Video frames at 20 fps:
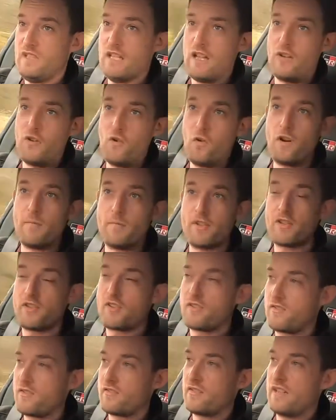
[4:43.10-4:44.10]
enormous
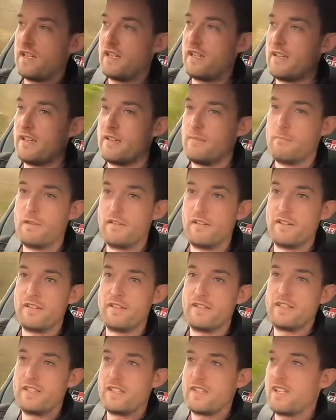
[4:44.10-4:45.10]
mirror
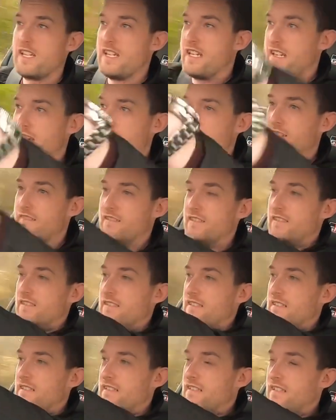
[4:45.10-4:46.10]
that you see here,
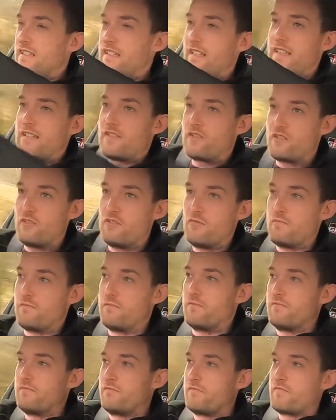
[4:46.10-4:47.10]
so
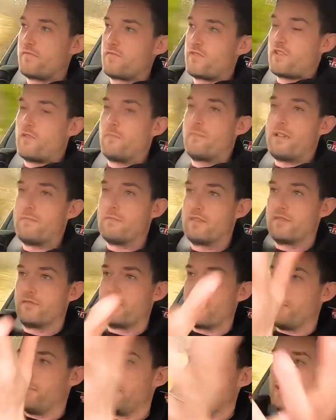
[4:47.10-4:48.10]
some people have
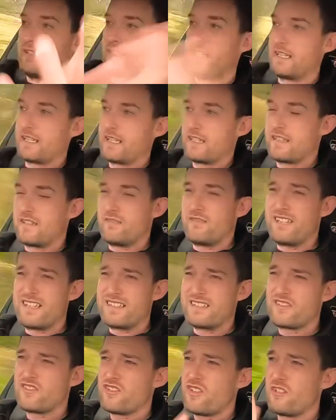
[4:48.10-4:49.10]
complained that gets in the way.
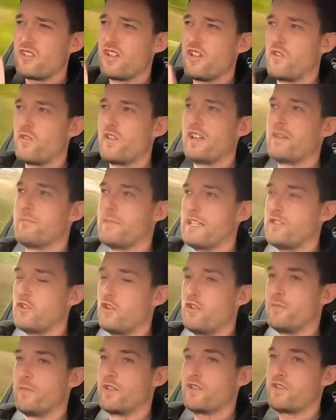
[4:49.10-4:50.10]
It's not annoying me
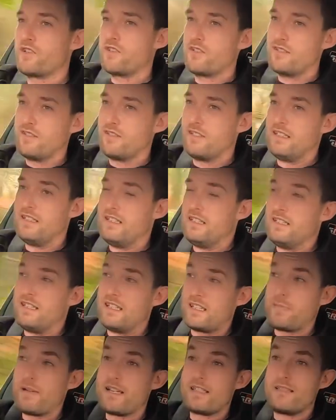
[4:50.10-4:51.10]
too much,
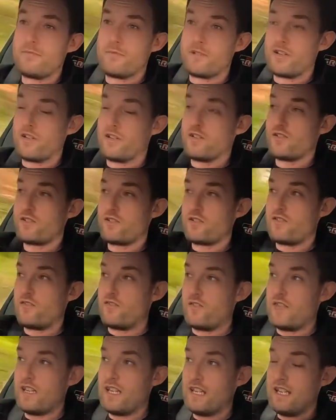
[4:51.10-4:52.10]
especially because
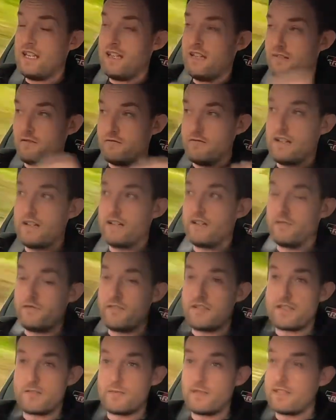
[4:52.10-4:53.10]
the rear
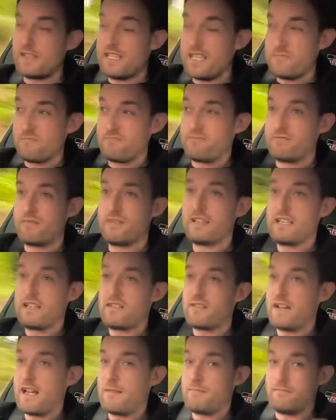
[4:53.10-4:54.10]
visibility is pretty
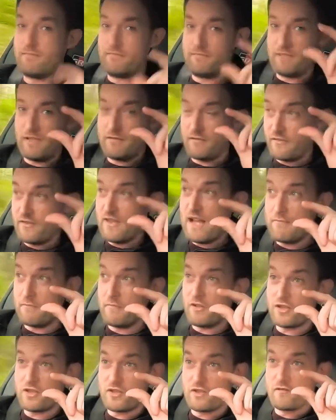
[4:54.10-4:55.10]
crap. You have that
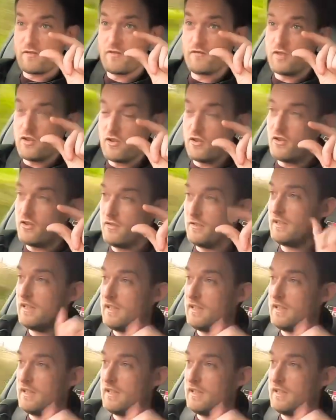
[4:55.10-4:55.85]
much of a view.